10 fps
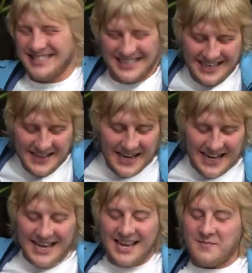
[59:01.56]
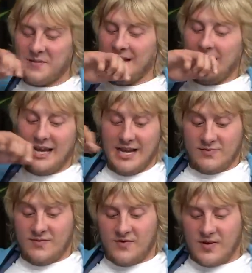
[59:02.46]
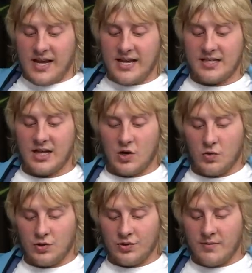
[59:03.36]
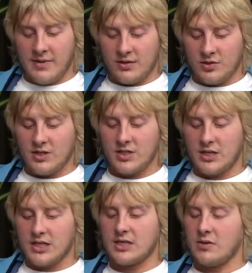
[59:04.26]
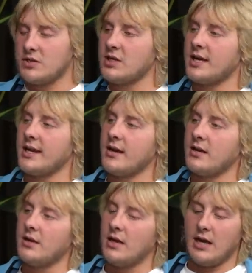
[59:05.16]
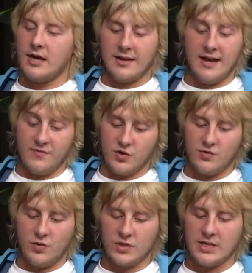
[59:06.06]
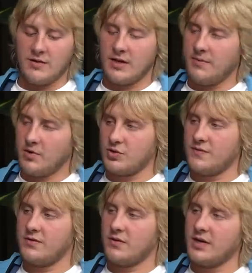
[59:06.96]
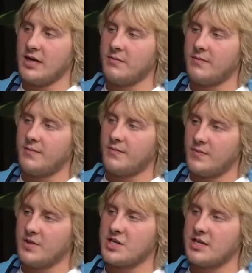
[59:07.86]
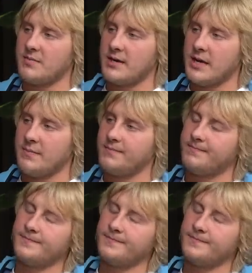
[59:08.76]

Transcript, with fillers: So, yeah. Here's one for you. Is there a coach or a mentor that sticks out in your career? And that I've just thought of that on there because of fucking they said about